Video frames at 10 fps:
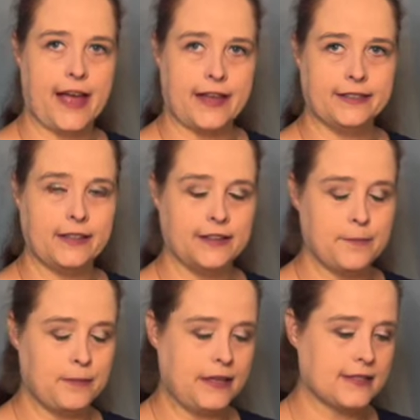at the
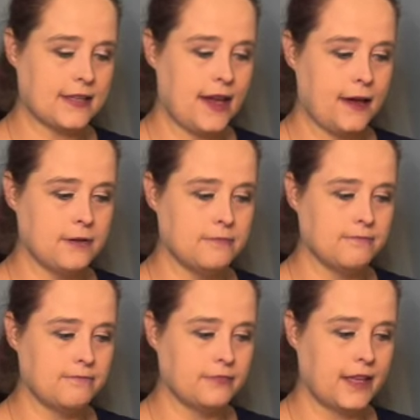Olympics.
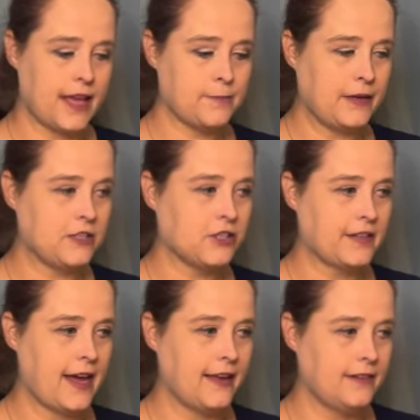Um, gotta mention
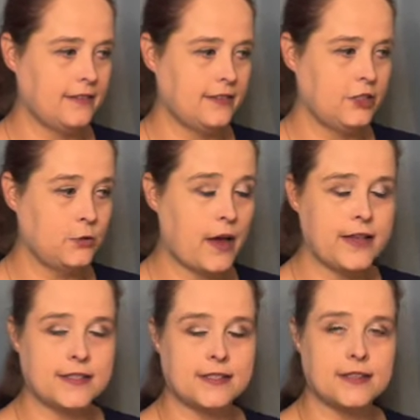that
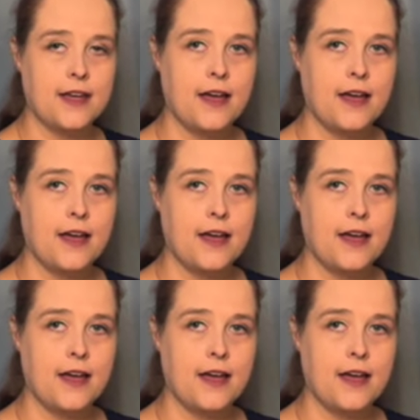US